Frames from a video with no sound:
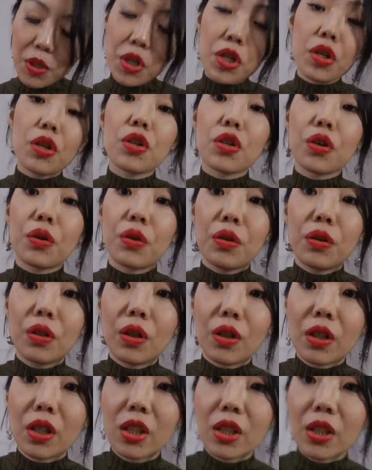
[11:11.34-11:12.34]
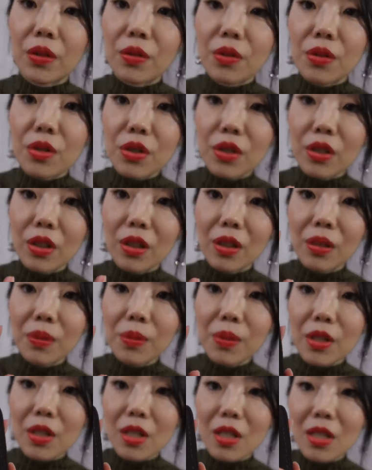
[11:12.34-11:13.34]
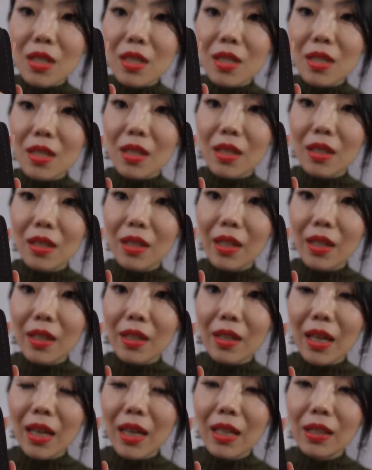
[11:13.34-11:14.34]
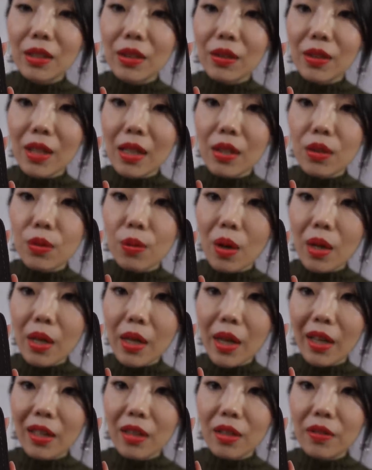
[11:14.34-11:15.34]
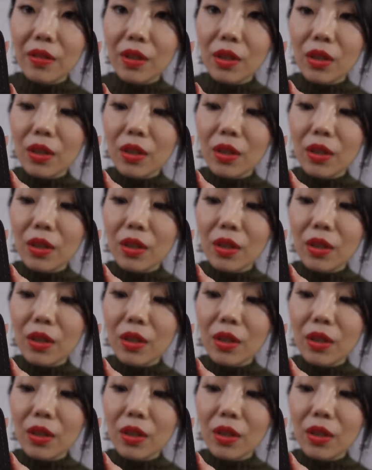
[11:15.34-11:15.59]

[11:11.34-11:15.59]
me just show you the closure, which is like that. So that's one end of the